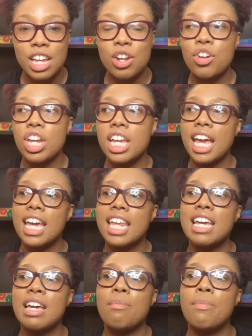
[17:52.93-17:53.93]

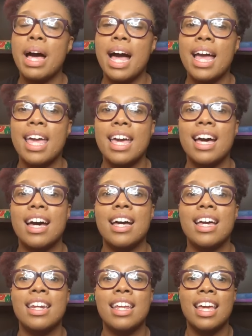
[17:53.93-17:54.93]
created by
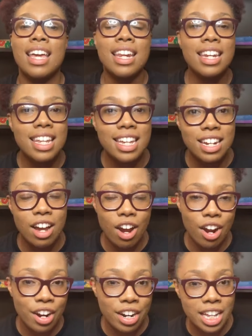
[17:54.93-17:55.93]
an Indian
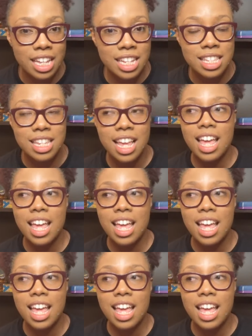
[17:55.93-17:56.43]
artist,